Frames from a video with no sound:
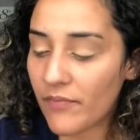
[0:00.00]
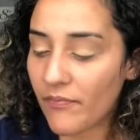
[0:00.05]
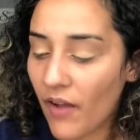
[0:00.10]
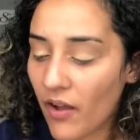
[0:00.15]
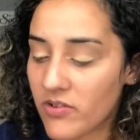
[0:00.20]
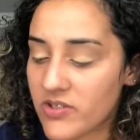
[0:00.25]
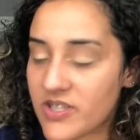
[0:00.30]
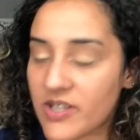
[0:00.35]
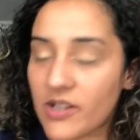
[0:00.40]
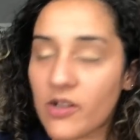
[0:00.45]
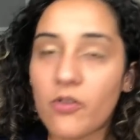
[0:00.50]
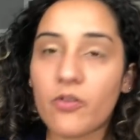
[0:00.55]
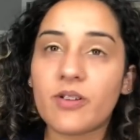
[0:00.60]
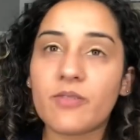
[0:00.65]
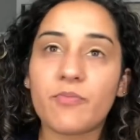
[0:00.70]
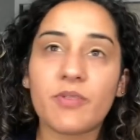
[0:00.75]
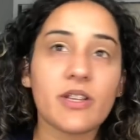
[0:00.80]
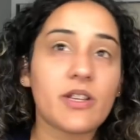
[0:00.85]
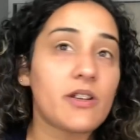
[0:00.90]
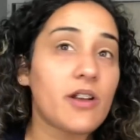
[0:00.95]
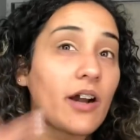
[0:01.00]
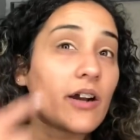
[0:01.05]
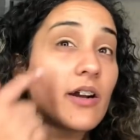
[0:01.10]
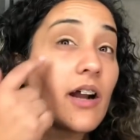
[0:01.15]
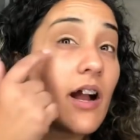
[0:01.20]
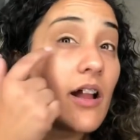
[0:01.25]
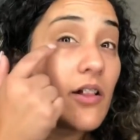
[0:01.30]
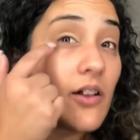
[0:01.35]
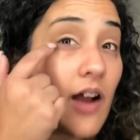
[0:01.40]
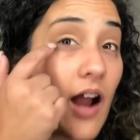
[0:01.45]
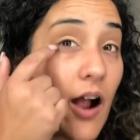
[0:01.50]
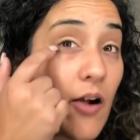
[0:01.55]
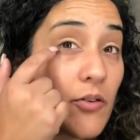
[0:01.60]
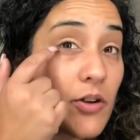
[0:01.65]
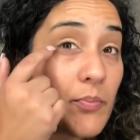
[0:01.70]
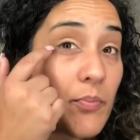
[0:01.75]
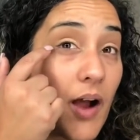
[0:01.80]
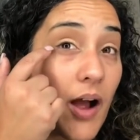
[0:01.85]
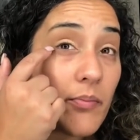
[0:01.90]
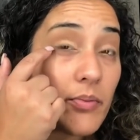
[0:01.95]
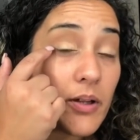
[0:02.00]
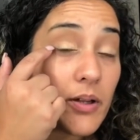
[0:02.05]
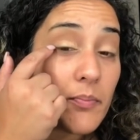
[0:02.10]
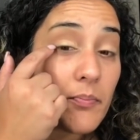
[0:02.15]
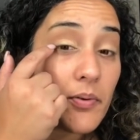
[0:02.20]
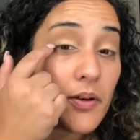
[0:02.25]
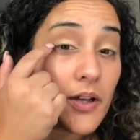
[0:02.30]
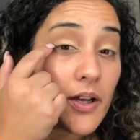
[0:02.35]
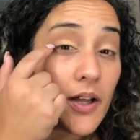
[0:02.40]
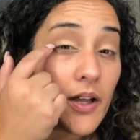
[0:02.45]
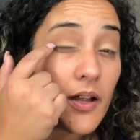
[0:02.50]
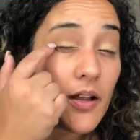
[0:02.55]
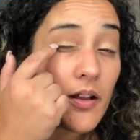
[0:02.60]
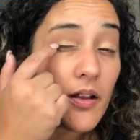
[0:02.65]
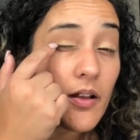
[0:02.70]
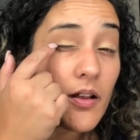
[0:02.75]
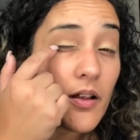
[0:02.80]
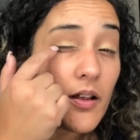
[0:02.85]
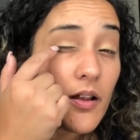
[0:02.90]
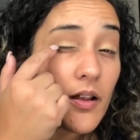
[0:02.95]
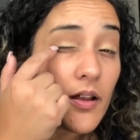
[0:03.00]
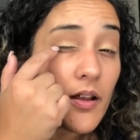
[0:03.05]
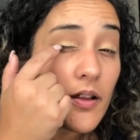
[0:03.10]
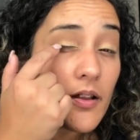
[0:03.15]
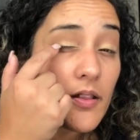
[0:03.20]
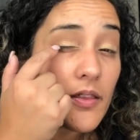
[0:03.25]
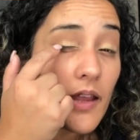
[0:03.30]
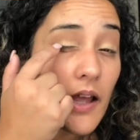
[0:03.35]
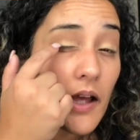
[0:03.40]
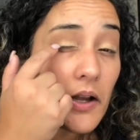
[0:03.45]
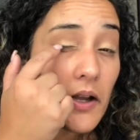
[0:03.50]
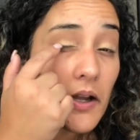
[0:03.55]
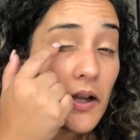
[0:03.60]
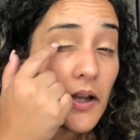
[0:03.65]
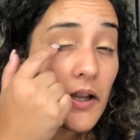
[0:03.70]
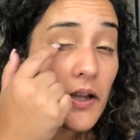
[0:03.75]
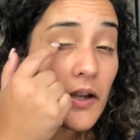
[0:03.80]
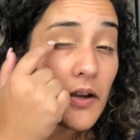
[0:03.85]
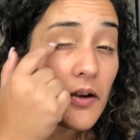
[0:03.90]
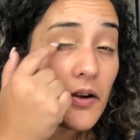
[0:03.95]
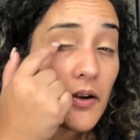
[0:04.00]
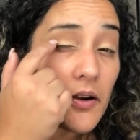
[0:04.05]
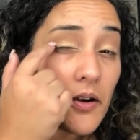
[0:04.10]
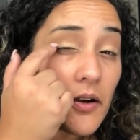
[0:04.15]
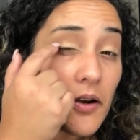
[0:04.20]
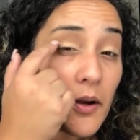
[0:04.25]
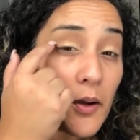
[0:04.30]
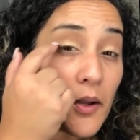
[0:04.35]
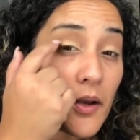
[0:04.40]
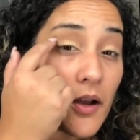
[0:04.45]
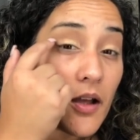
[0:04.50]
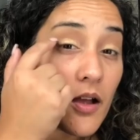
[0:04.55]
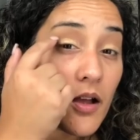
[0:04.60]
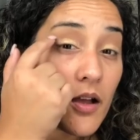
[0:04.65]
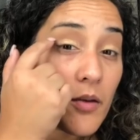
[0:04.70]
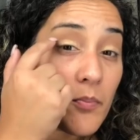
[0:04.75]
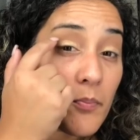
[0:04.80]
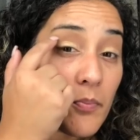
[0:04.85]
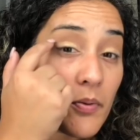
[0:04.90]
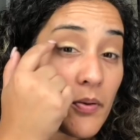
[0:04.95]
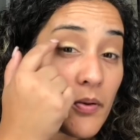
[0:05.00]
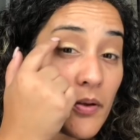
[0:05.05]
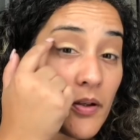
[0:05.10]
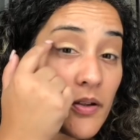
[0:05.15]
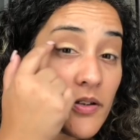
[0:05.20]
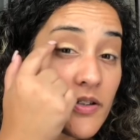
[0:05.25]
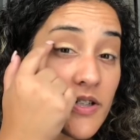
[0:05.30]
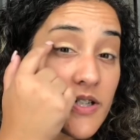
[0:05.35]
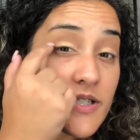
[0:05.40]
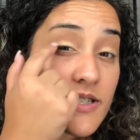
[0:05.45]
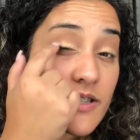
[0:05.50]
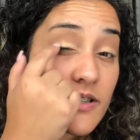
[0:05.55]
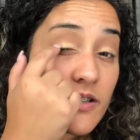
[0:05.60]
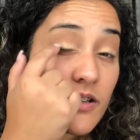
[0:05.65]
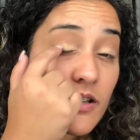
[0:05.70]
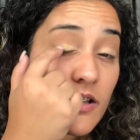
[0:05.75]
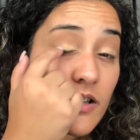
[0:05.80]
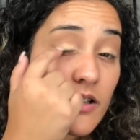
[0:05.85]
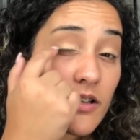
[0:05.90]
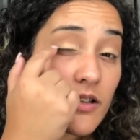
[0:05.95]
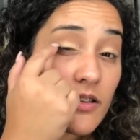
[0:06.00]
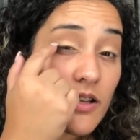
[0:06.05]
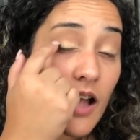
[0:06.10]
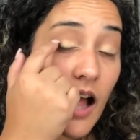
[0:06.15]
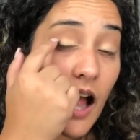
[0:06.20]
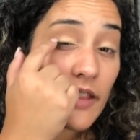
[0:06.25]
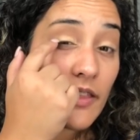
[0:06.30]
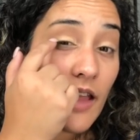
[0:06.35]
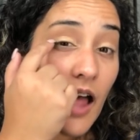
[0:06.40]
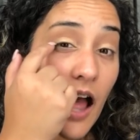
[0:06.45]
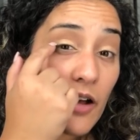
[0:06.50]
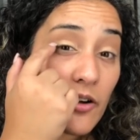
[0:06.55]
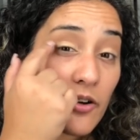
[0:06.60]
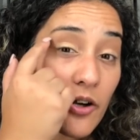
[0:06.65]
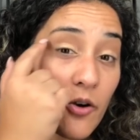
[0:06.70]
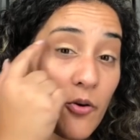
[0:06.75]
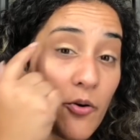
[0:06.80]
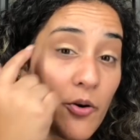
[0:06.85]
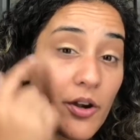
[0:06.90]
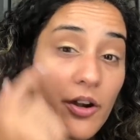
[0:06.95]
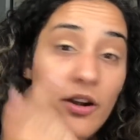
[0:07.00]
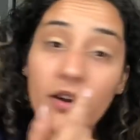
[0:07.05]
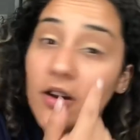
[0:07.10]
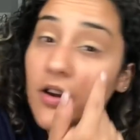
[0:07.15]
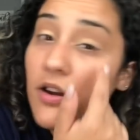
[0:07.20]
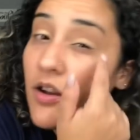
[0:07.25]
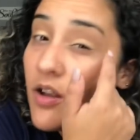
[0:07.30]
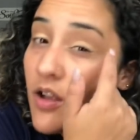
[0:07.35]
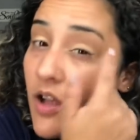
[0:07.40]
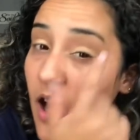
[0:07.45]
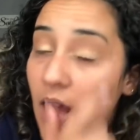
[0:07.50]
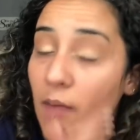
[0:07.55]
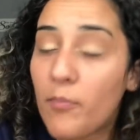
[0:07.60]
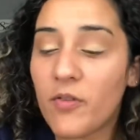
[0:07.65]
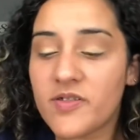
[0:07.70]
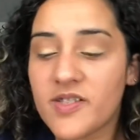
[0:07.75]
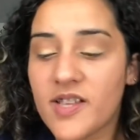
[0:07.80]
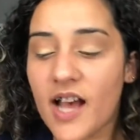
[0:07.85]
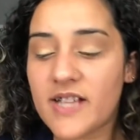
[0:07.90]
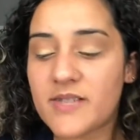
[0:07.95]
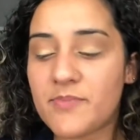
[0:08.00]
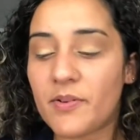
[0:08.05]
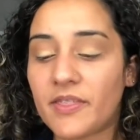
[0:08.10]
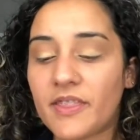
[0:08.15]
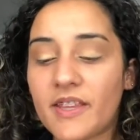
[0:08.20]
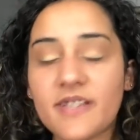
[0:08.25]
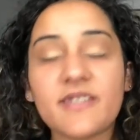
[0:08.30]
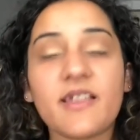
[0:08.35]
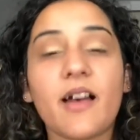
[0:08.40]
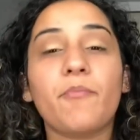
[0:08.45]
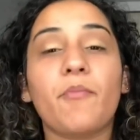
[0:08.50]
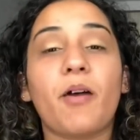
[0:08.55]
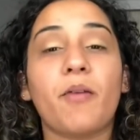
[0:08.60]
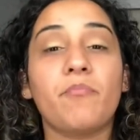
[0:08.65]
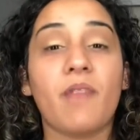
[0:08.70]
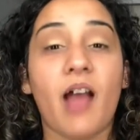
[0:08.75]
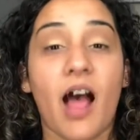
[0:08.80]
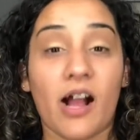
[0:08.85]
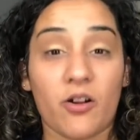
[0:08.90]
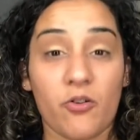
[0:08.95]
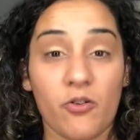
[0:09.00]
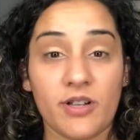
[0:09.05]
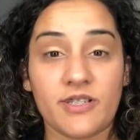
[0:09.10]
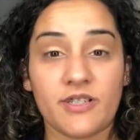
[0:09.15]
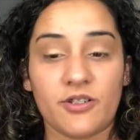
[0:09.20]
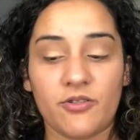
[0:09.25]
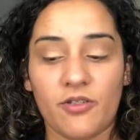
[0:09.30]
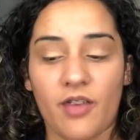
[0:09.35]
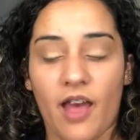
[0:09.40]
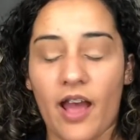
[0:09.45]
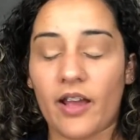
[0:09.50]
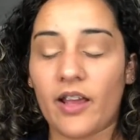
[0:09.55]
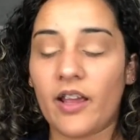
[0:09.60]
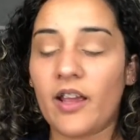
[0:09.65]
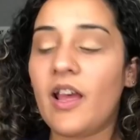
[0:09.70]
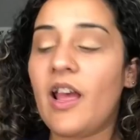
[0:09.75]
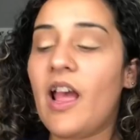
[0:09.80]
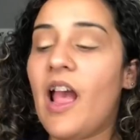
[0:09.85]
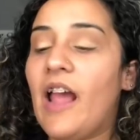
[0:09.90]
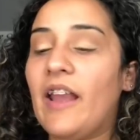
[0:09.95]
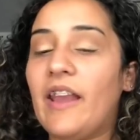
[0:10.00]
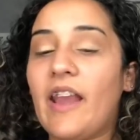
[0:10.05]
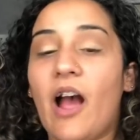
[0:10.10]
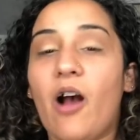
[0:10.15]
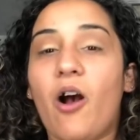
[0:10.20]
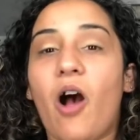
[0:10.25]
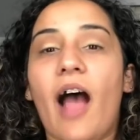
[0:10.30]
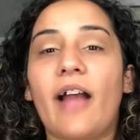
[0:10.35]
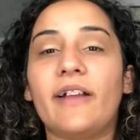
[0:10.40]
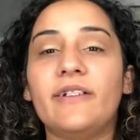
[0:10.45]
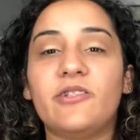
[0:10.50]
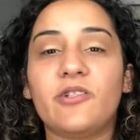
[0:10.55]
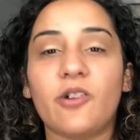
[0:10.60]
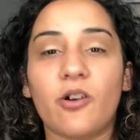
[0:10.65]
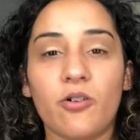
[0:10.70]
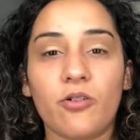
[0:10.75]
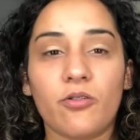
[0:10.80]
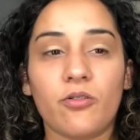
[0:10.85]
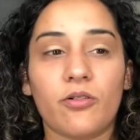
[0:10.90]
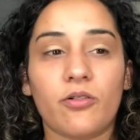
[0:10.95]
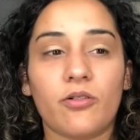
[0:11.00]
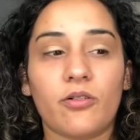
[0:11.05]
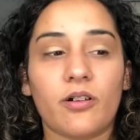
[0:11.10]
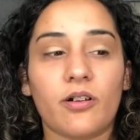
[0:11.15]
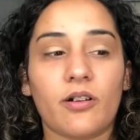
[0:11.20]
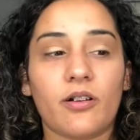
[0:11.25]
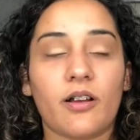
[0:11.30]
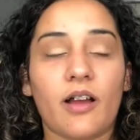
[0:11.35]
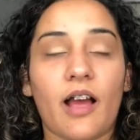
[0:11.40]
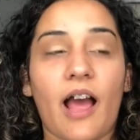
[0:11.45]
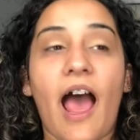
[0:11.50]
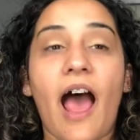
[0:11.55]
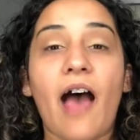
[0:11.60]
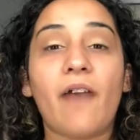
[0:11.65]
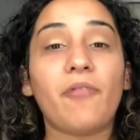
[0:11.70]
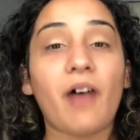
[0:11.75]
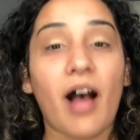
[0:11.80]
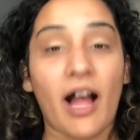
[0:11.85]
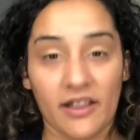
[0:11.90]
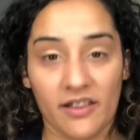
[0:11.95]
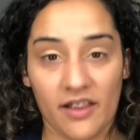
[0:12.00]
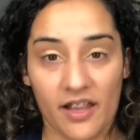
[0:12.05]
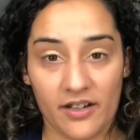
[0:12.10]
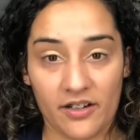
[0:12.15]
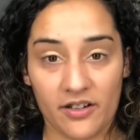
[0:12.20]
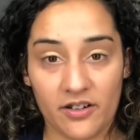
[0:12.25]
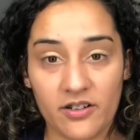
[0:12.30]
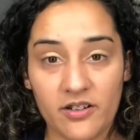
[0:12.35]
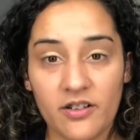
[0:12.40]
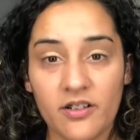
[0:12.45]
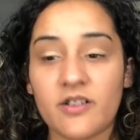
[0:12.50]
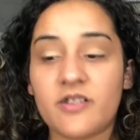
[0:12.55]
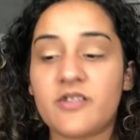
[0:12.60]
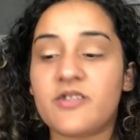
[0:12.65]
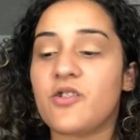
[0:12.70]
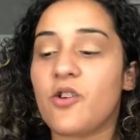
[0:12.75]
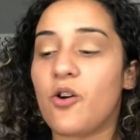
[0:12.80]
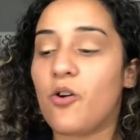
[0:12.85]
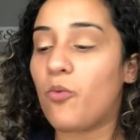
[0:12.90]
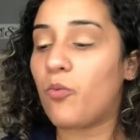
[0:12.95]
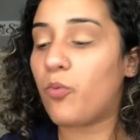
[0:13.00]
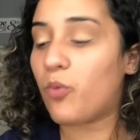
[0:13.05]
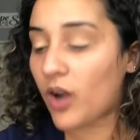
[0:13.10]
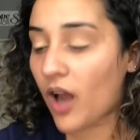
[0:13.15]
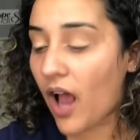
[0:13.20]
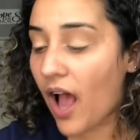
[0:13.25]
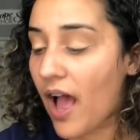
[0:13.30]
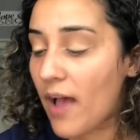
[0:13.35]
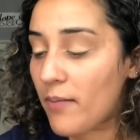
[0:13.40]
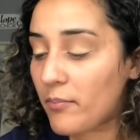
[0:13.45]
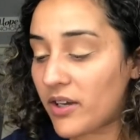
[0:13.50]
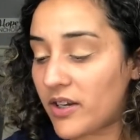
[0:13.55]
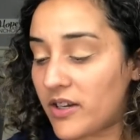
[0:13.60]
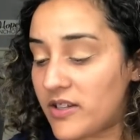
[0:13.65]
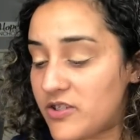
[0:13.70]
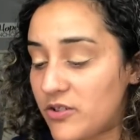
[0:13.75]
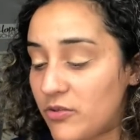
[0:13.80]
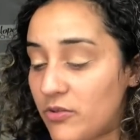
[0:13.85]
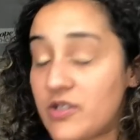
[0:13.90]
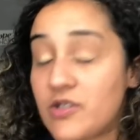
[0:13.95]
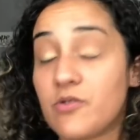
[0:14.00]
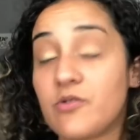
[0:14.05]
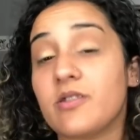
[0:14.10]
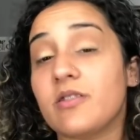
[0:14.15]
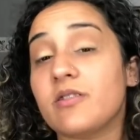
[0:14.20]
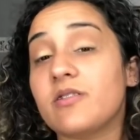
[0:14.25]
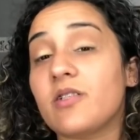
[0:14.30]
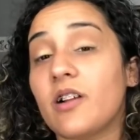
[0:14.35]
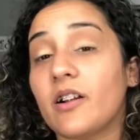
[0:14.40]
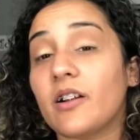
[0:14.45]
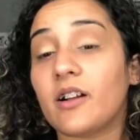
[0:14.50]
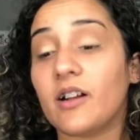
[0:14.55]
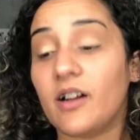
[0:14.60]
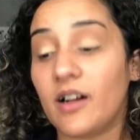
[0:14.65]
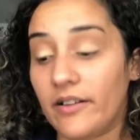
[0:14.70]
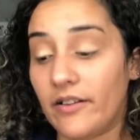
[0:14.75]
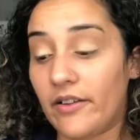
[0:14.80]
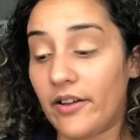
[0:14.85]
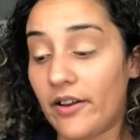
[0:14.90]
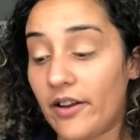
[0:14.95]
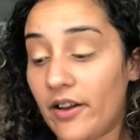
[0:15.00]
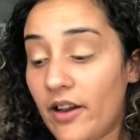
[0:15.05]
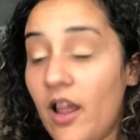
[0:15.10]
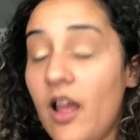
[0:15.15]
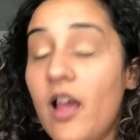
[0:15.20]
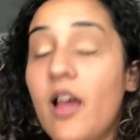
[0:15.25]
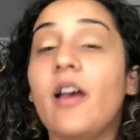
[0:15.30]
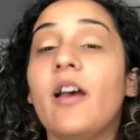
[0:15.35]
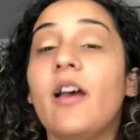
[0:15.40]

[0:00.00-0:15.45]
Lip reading: if I was to go in with a darker color, I would probably put it down here and up just on the outer corner on both sides, but this time I'm not going to do that. Now, I don't have eyeliner, so what I'm going to do is use dark color